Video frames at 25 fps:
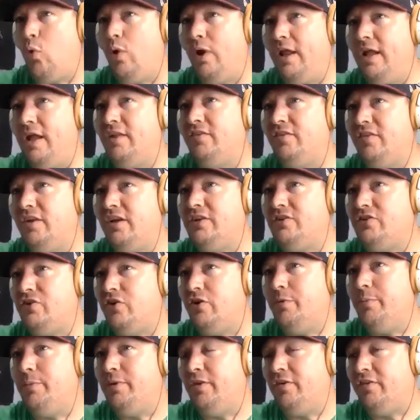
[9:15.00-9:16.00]
one NCAA
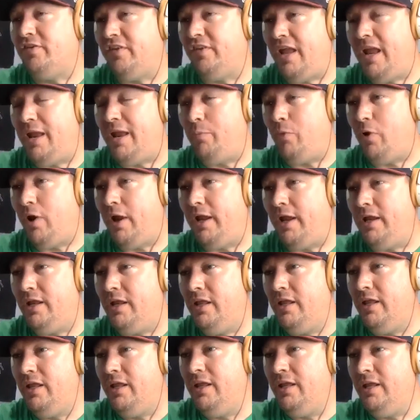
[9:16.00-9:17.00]
tournament the same, right?
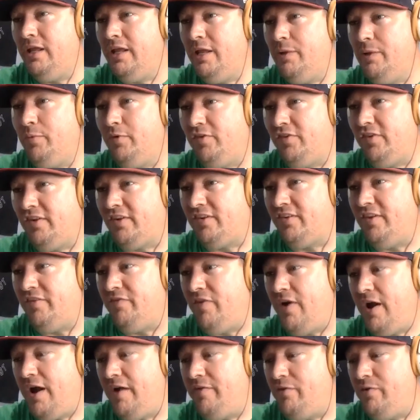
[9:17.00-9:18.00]
He was
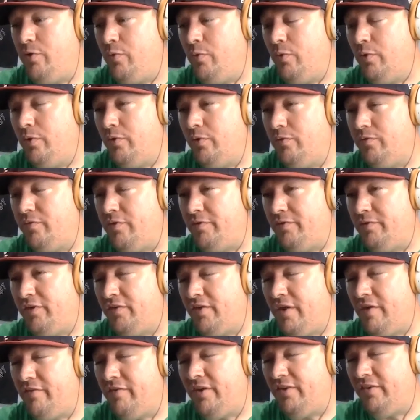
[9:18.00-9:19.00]
65, you were
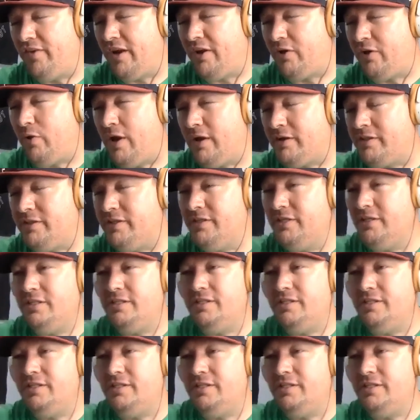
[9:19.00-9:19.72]
57. Is that correct?